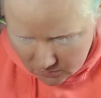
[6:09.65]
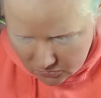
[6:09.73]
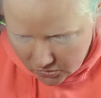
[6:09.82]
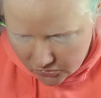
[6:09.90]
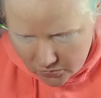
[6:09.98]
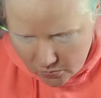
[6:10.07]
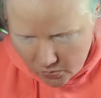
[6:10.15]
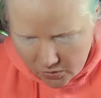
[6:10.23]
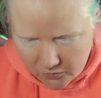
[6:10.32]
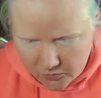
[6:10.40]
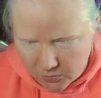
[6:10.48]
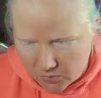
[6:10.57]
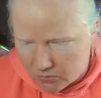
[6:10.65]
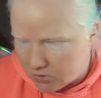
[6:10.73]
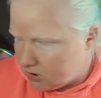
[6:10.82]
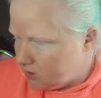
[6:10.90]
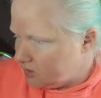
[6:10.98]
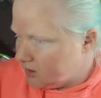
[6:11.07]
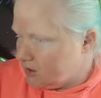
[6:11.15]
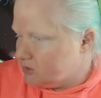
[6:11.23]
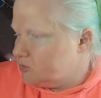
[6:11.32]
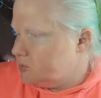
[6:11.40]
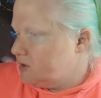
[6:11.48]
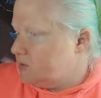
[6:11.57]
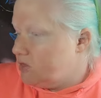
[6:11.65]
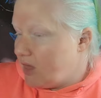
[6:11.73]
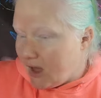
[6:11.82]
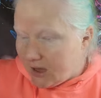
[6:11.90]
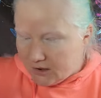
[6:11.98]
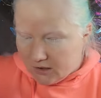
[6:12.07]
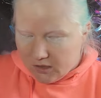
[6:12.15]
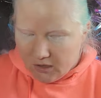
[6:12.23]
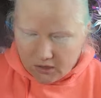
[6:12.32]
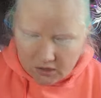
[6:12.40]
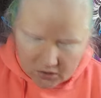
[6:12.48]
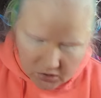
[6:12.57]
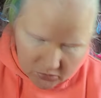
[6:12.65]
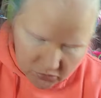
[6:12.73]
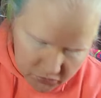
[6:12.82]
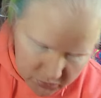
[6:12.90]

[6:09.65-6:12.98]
Doesn't work for me with anything else, but that it goes